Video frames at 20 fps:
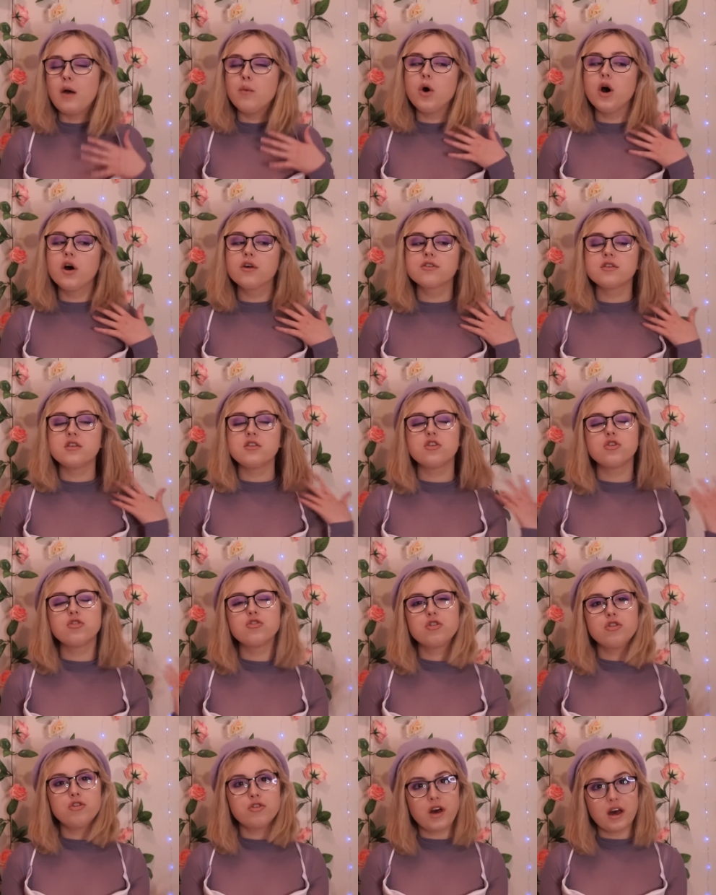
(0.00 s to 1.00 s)
was until
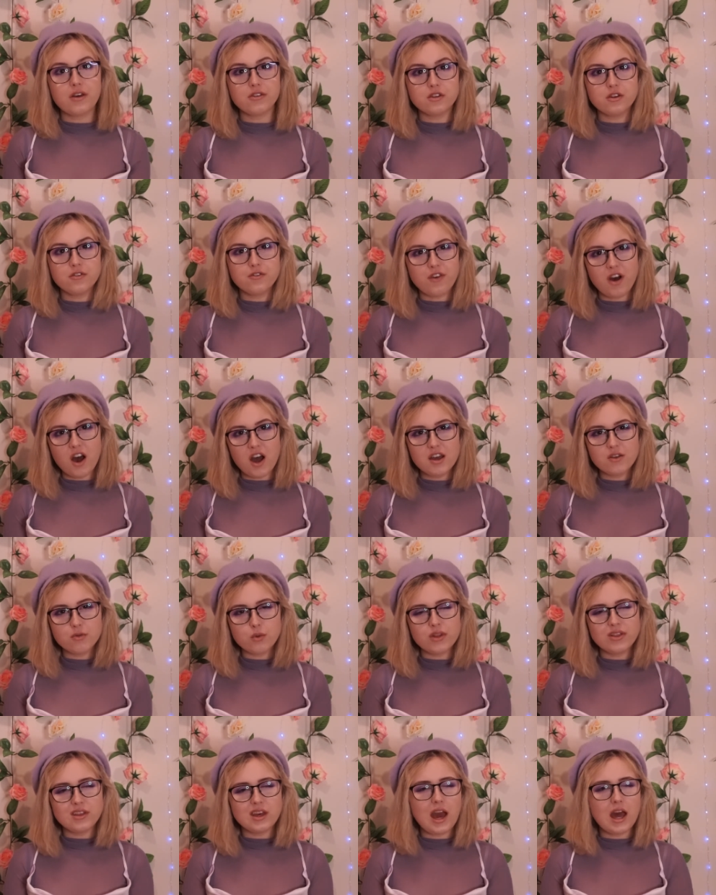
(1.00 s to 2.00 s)
2005
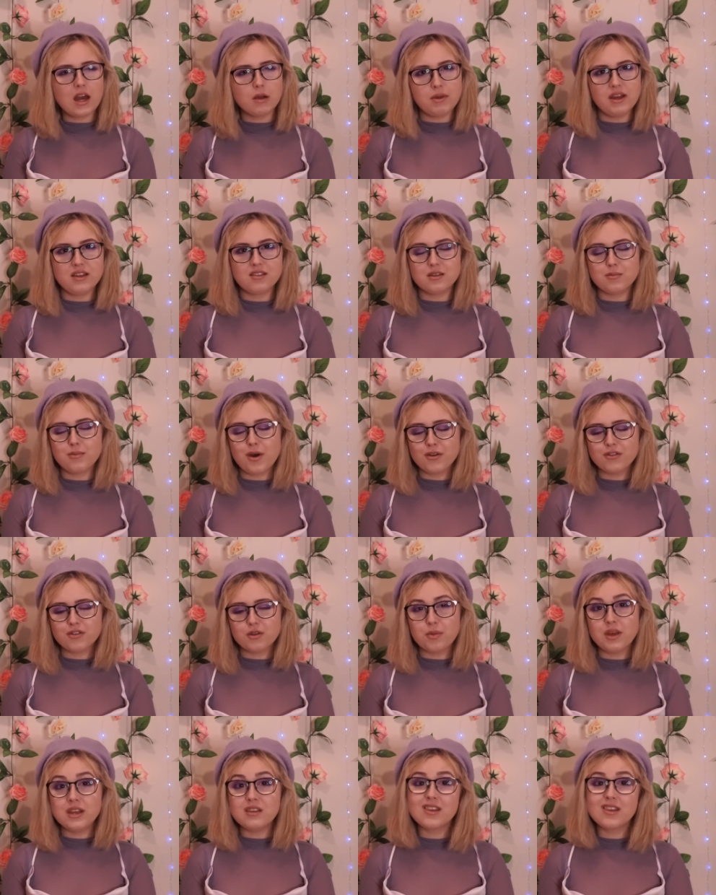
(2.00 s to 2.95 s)
when the animated masterpiece